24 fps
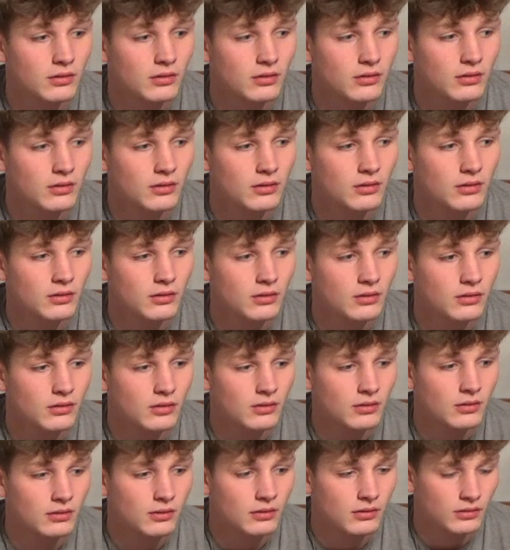
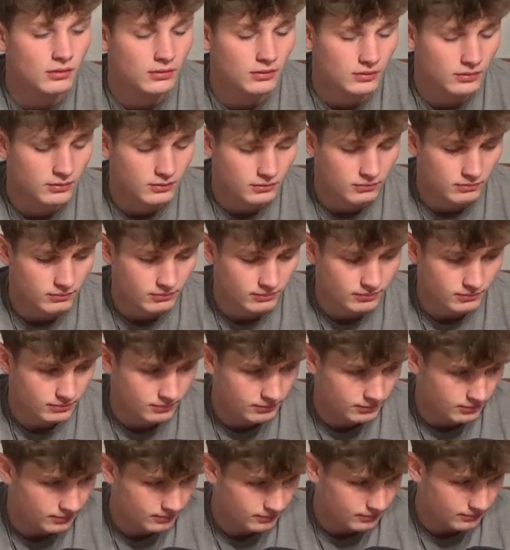
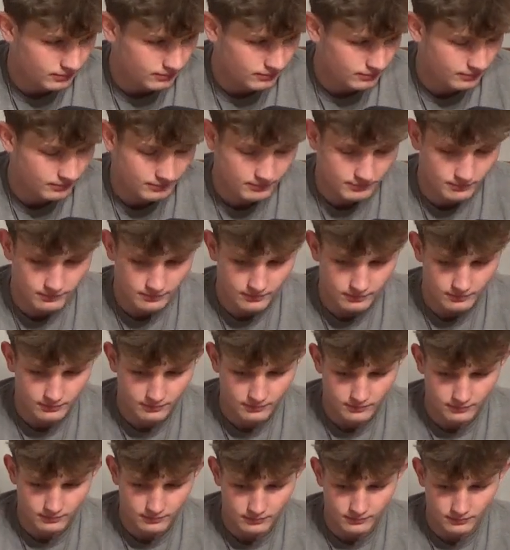
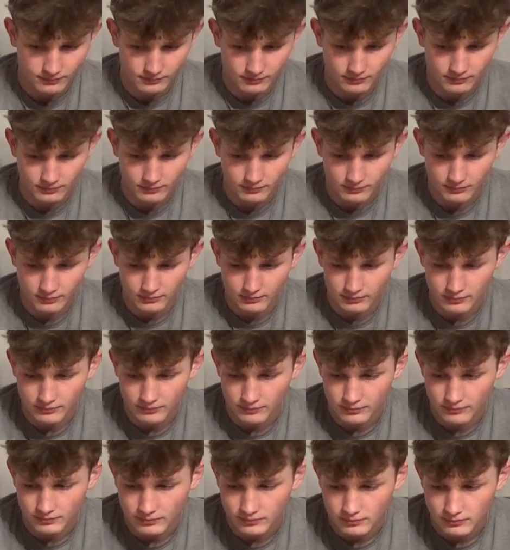
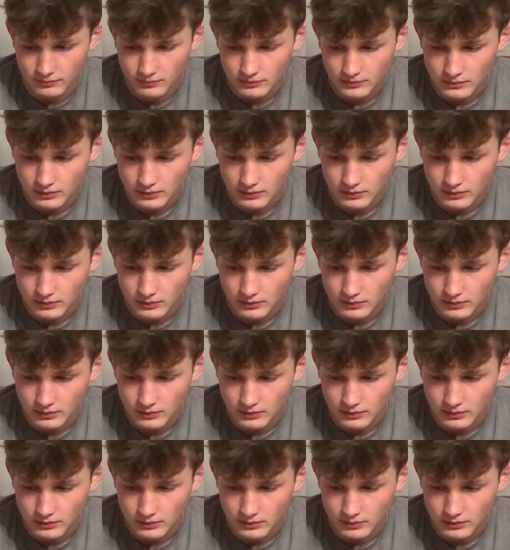This person isn't speaking.